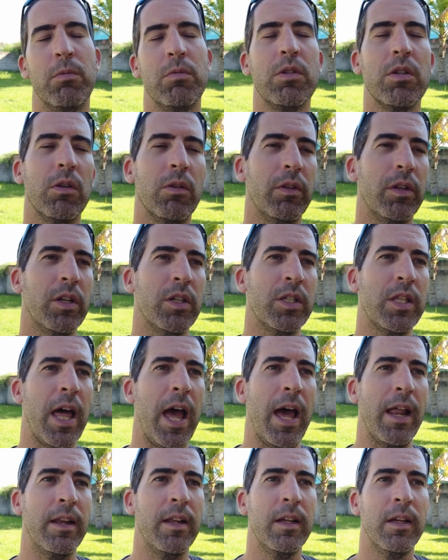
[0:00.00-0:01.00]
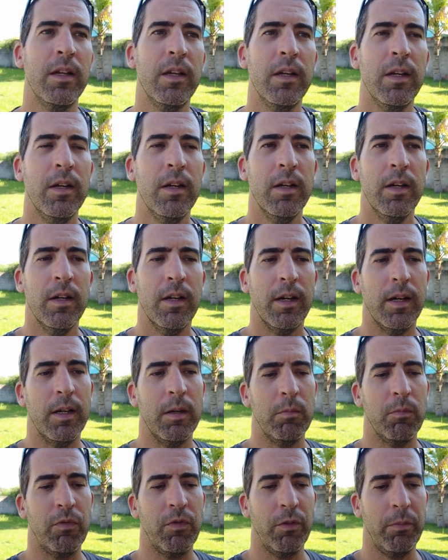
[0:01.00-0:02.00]
So there's that.
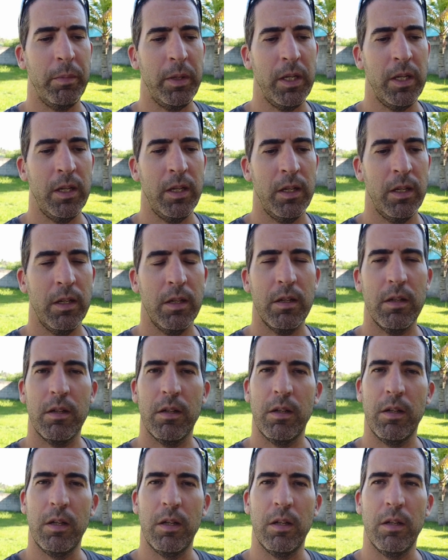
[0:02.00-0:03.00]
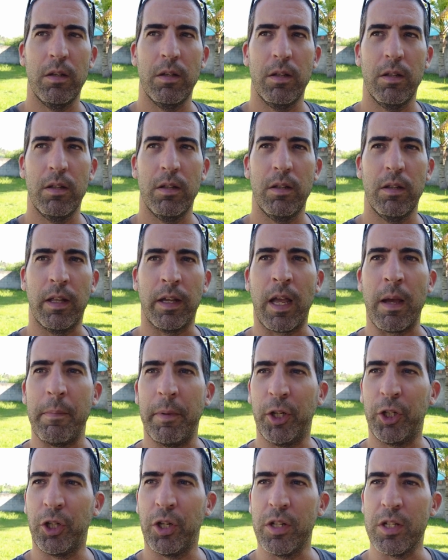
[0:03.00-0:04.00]
For me, like I
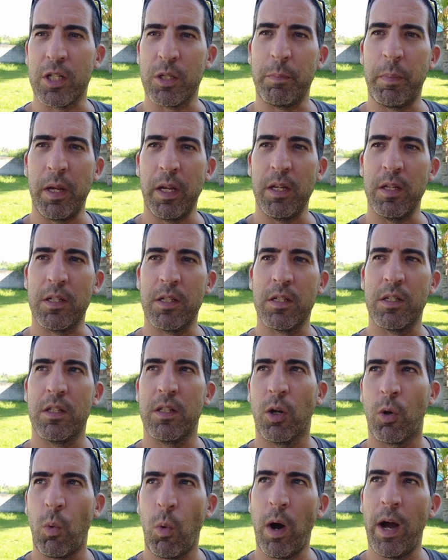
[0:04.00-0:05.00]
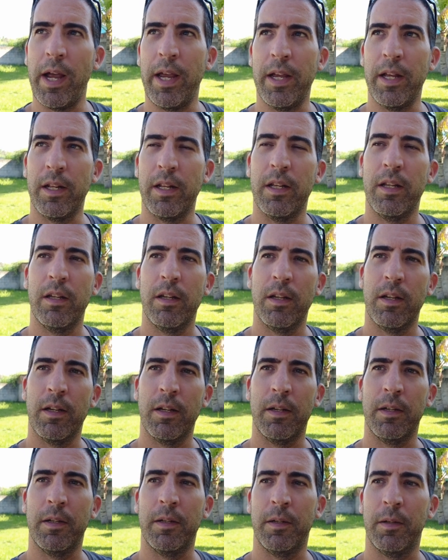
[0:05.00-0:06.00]
mentioned, the space, the quiet,
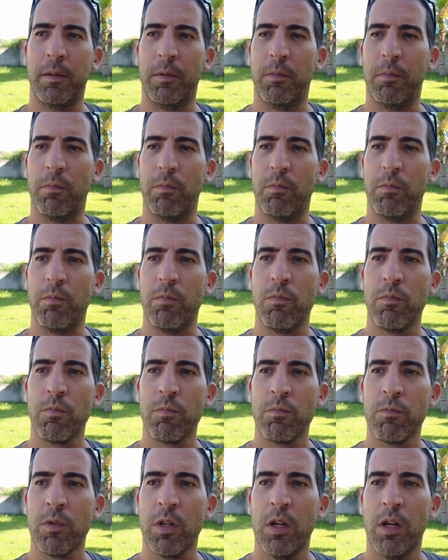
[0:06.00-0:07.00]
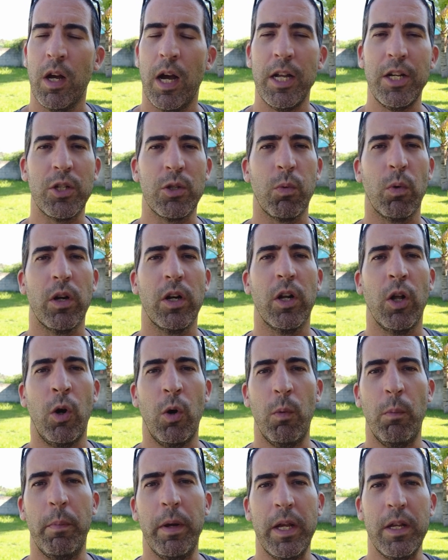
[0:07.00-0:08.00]
I just wanted a
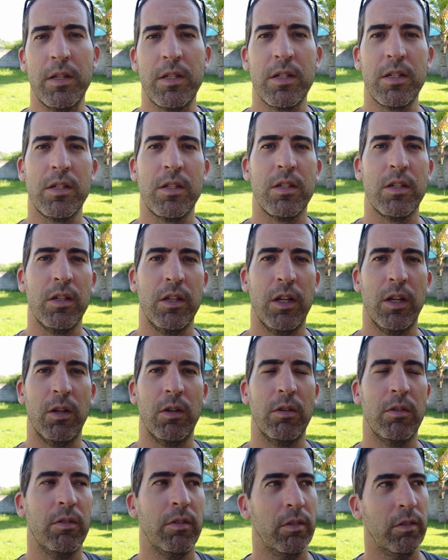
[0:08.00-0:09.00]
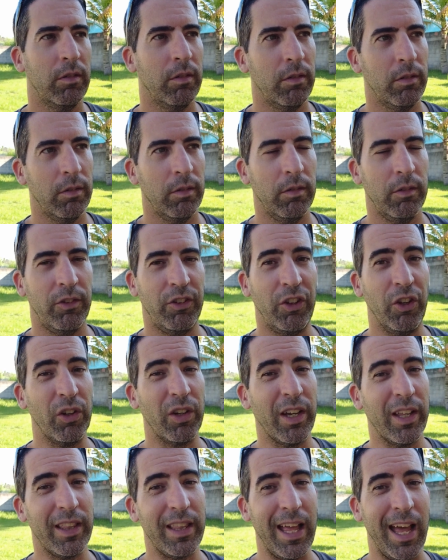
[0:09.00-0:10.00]
home base, you know. Still
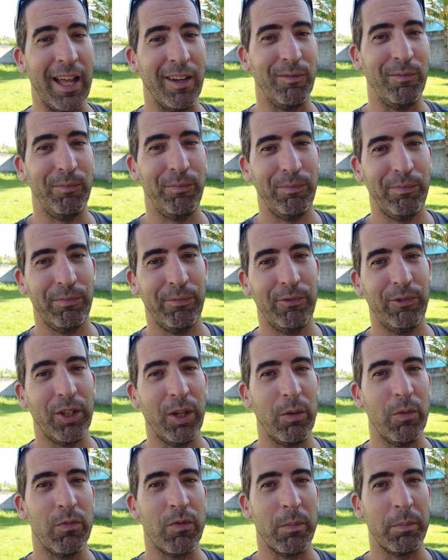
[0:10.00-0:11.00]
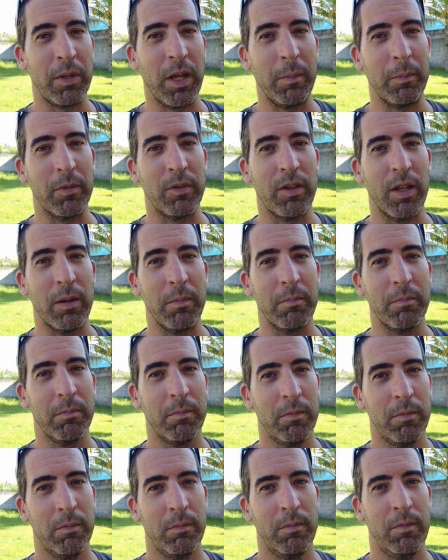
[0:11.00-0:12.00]
got that from time to
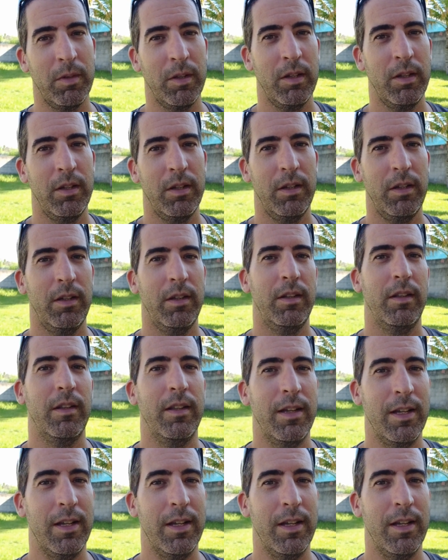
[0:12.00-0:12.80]
time.